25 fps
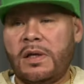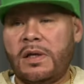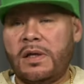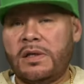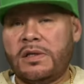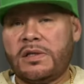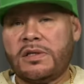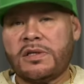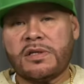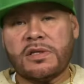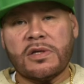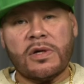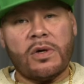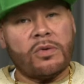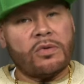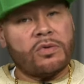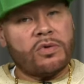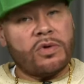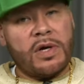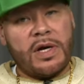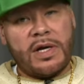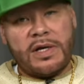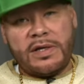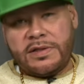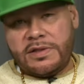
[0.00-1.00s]
It's so
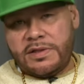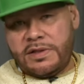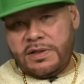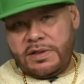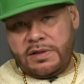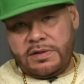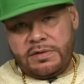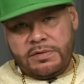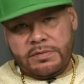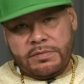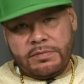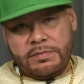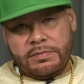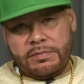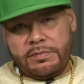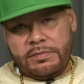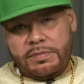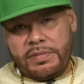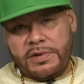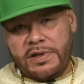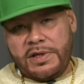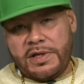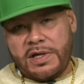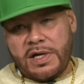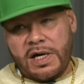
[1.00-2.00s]
crazy
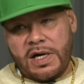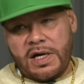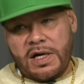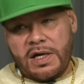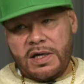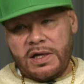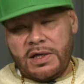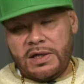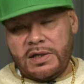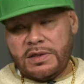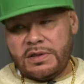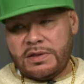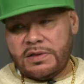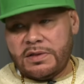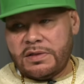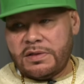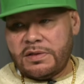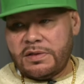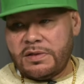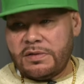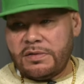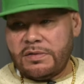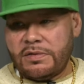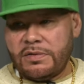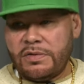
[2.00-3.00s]

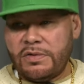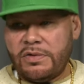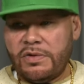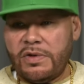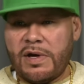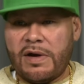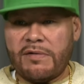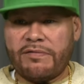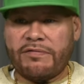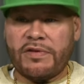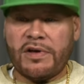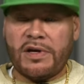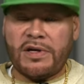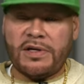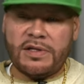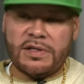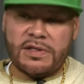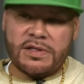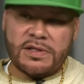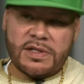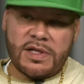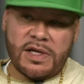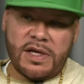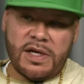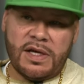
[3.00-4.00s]
because you have to
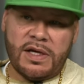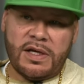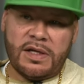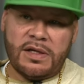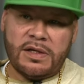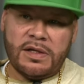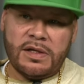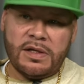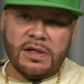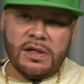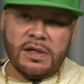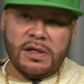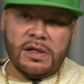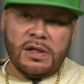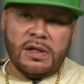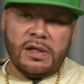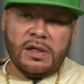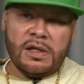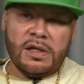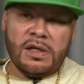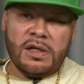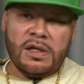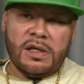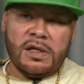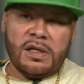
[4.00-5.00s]
understand
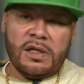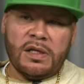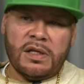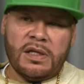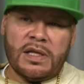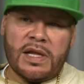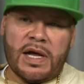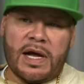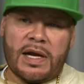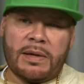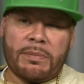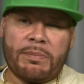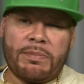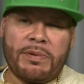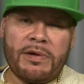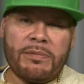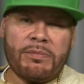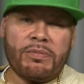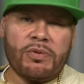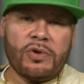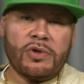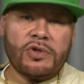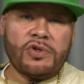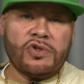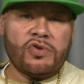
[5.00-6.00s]
a lot of
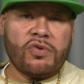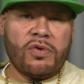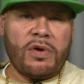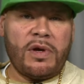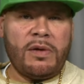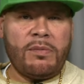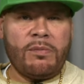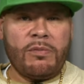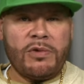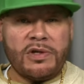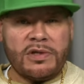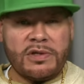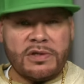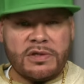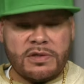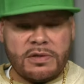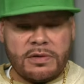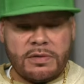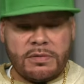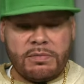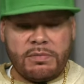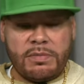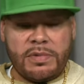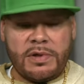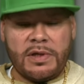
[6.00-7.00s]
people are dreamers,
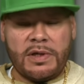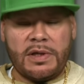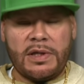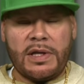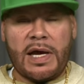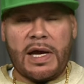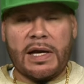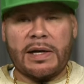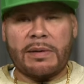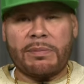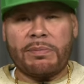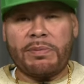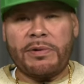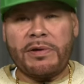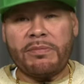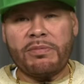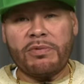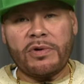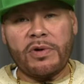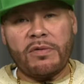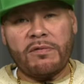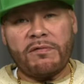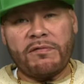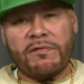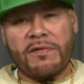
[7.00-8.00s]
but a lot of people
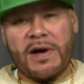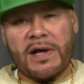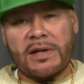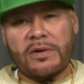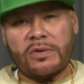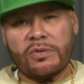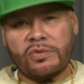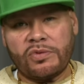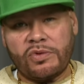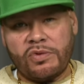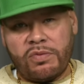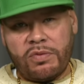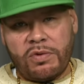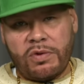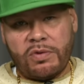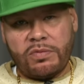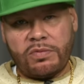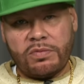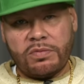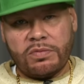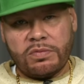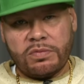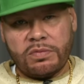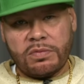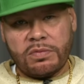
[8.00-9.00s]
don't follow through.